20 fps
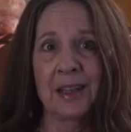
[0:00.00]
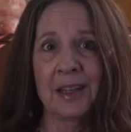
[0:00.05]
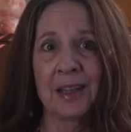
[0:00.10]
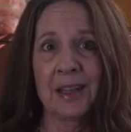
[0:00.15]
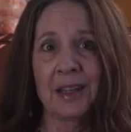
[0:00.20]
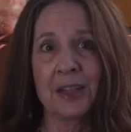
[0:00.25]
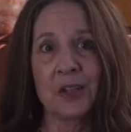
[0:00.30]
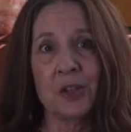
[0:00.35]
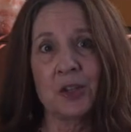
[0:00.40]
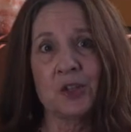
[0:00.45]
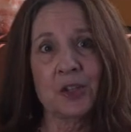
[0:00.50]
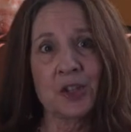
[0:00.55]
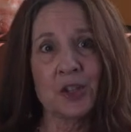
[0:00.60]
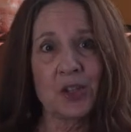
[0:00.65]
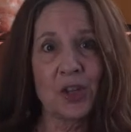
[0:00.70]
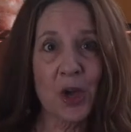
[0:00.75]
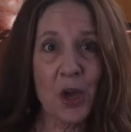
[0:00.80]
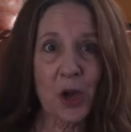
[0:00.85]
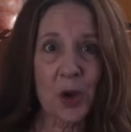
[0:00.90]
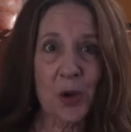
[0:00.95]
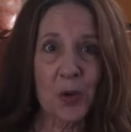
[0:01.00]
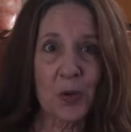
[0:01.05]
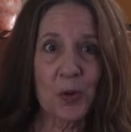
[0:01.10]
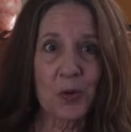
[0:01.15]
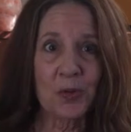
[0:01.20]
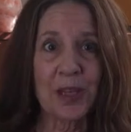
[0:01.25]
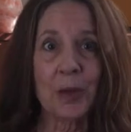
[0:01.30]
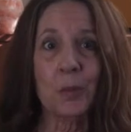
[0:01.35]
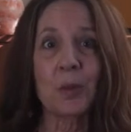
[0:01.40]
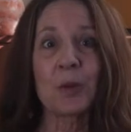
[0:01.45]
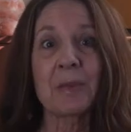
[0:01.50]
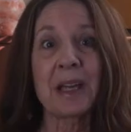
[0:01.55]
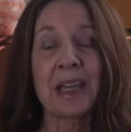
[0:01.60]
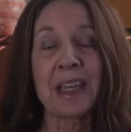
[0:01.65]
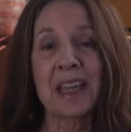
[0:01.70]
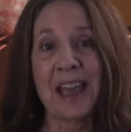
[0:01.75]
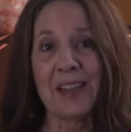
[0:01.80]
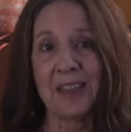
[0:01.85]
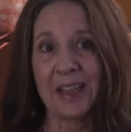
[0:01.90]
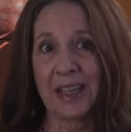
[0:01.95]
And you should know that with my
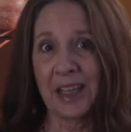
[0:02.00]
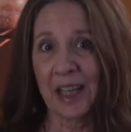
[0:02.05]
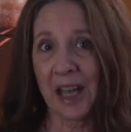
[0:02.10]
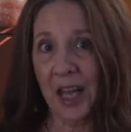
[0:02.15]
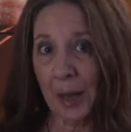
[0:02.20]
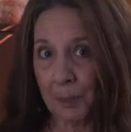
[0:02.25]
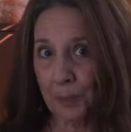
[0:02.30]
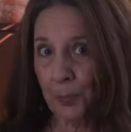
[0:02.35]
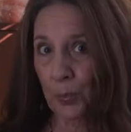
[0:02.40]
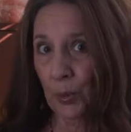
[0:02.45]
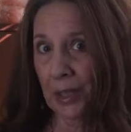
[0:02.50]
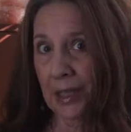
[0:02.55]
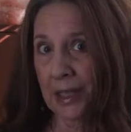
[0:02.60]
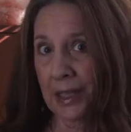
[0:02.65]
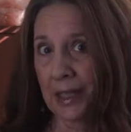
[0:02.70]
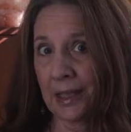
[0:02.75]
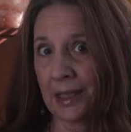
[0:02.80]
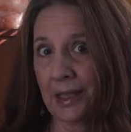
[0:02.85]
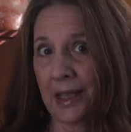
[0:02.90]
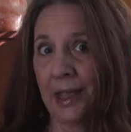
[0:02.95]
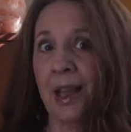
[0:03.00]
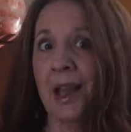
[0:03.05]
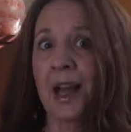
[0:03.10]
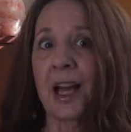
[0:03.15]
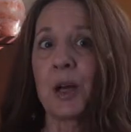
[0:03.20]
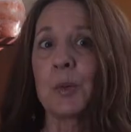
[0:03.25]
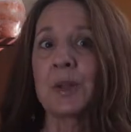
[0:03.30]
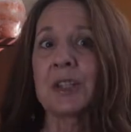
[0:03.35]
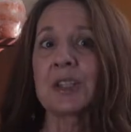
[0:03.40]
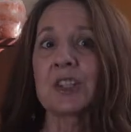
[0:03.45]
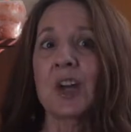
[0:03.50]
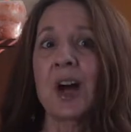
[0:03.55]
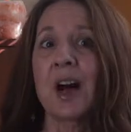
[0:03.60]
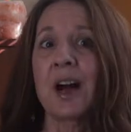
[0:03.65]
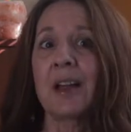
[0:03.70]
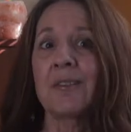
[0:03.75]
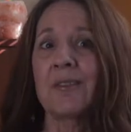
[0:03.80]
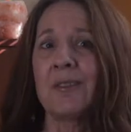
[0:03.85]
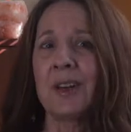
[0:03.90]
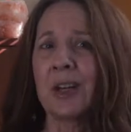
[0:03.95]
Catholic upbringing, I was
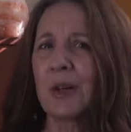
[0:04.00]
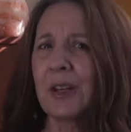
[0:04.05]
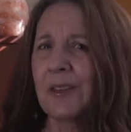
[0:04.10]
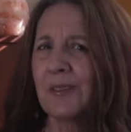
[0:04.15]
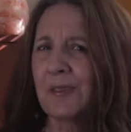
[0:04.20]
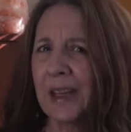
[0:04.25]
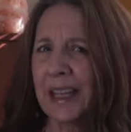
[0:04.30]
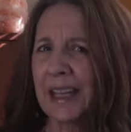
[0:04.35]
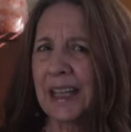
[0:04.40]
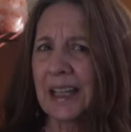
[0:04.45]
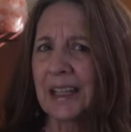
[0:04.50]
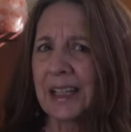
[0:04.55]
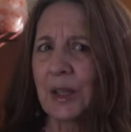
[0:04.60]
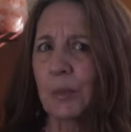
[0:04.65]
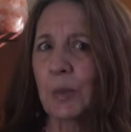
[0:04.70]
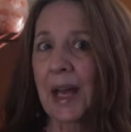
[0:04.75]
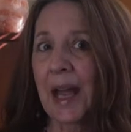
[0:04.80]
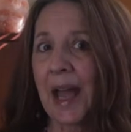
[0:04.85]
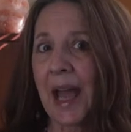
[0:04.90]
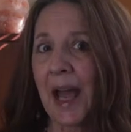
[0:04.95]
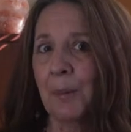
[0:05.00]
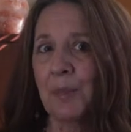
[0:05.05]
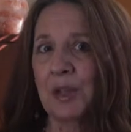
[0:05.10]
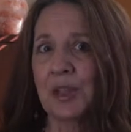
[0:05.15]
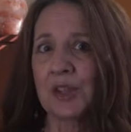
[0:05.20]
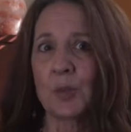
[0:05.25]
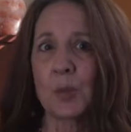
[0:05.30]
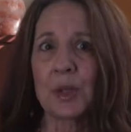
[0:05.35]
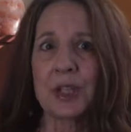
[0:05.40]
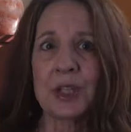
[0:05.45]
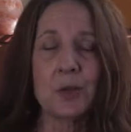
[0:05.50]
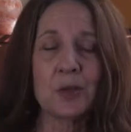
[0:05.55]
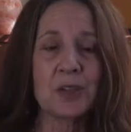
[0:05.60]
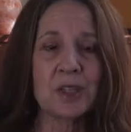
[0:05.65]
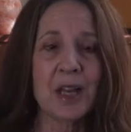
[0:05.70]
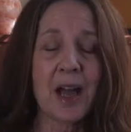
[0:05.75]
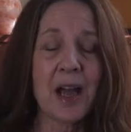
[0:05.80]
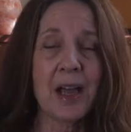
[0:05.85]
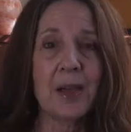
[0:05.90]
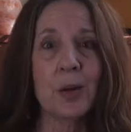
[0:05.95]
taught very vaguely what happens when you
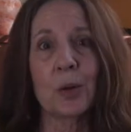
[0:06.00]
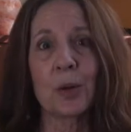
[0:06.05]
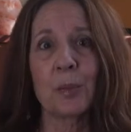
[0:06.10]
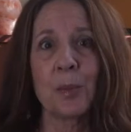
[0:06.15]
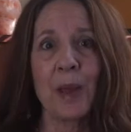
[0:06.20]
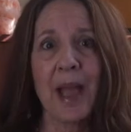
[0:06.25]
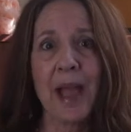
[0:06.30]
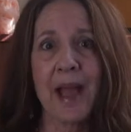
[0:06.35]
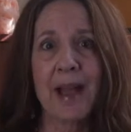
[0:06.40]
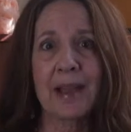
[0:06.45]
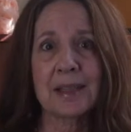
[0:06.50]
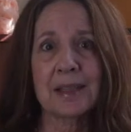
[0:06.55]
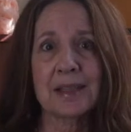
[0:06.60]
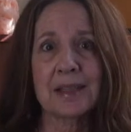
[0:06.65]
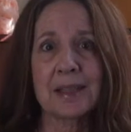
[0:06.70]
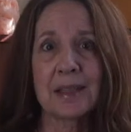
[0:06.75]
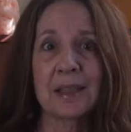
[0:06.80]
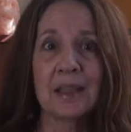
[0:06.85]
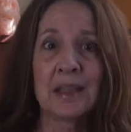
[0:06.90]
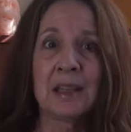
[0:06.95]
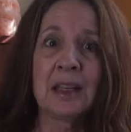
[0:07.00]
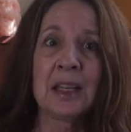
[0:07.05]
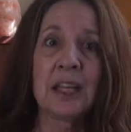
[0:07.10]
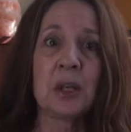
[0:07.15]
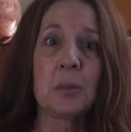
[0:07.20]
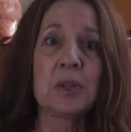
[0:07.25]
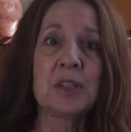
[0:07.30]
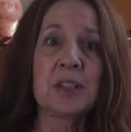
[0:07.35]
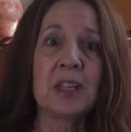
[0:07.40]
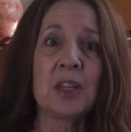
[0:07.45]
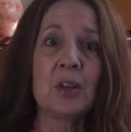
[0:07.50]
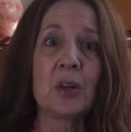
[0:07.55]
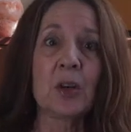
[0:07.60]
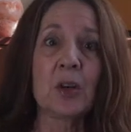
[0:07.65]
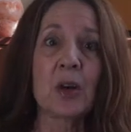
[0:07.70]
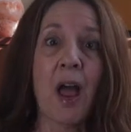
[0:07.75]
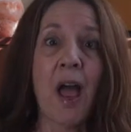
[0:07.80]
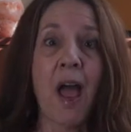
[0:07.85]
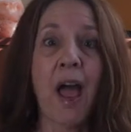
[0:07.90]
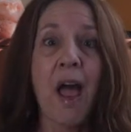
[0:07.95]
die or pass. It was
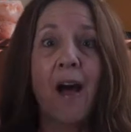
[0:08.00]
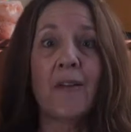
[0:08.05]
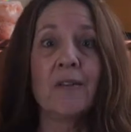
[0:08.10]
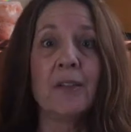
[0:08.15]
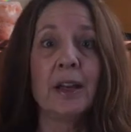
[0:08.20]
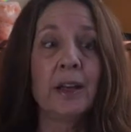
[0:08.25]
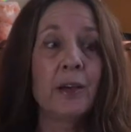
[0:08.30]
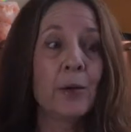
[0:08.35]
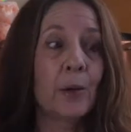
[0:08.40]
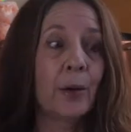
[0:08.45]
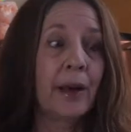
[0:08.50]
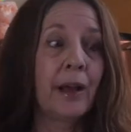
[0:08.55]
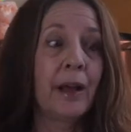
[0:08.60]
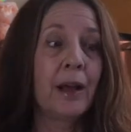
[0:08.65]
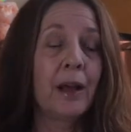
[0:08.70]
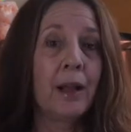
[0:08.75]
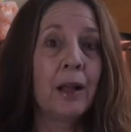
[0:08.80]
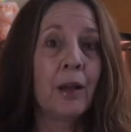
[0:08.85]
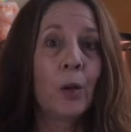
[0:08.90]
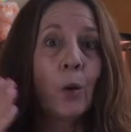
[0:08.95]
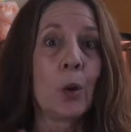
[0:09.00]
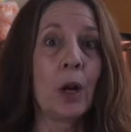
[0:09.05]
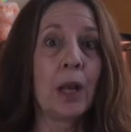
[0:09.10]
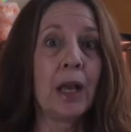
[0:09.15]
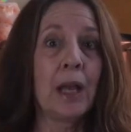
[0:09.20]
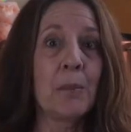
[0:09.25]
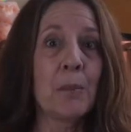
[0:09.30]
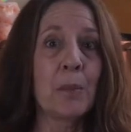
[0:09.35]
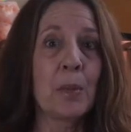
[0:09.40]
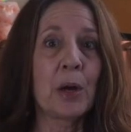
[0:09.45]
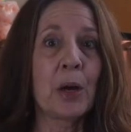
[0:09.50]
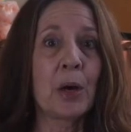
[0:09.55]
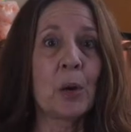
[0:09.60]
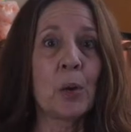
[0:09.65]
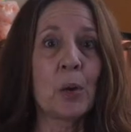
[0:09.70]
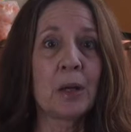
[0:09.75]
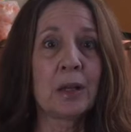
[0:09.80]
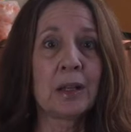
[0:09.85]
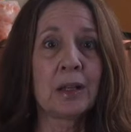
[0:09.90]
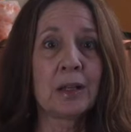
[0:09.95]
either heaven or hell or
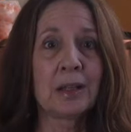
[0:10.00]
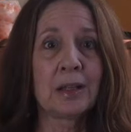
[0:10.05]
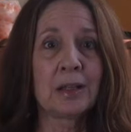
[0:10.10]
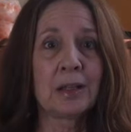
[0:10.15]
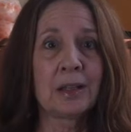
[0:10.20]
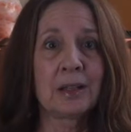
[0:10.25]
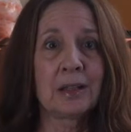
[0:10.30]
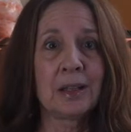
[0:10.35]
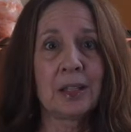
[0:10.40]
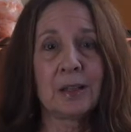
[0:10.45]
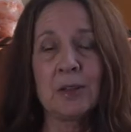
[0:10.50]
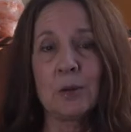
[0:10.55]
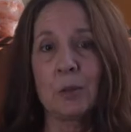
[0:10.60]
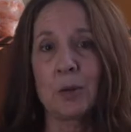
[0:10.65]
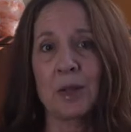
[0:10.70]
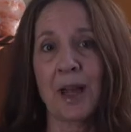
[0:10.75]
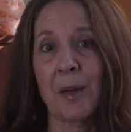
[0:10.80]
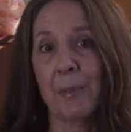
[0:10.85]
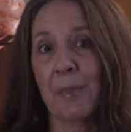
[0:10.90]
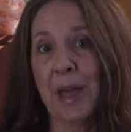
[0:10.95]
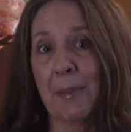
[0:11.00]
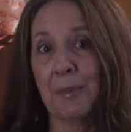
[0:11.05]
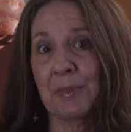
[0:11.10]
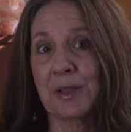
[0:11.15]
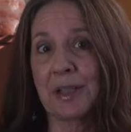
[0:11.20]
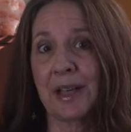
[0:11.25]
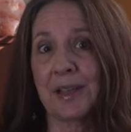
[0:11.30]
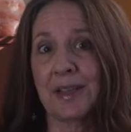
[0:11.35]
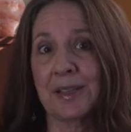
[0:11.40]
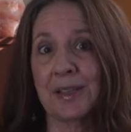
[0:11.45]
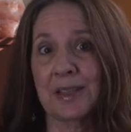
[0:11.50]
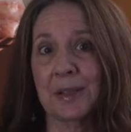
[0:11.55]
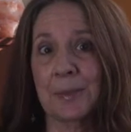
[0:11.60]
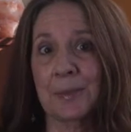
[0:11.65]
limbo if you were not baptized.